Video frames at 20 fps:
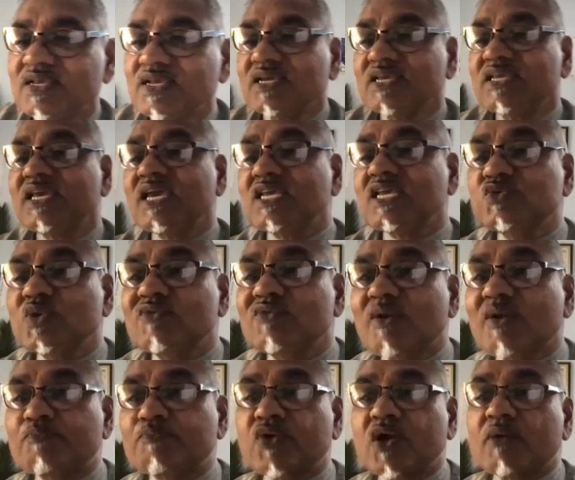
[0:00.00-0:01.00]
Yes, we have a
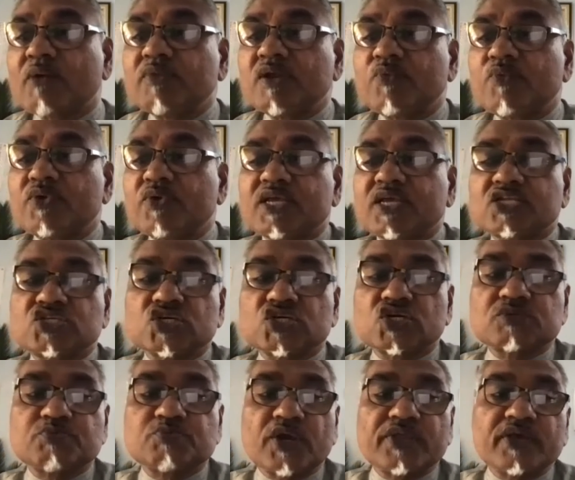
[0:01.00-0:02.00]
problem with a
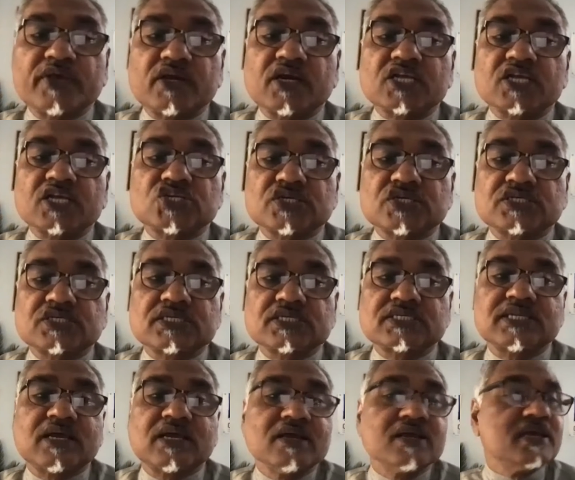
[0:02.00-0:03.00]
church brother or a church
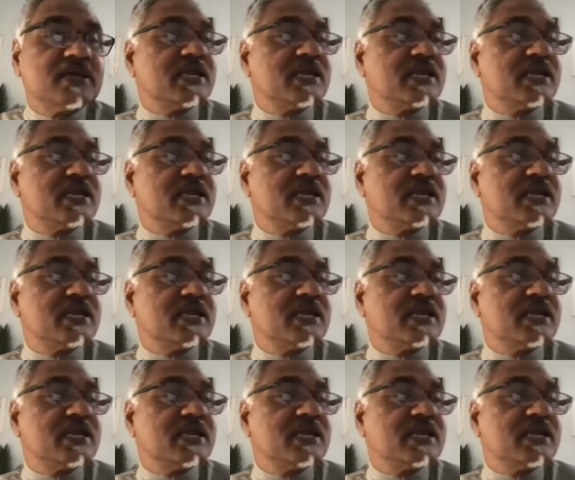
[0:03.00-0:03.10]
sister.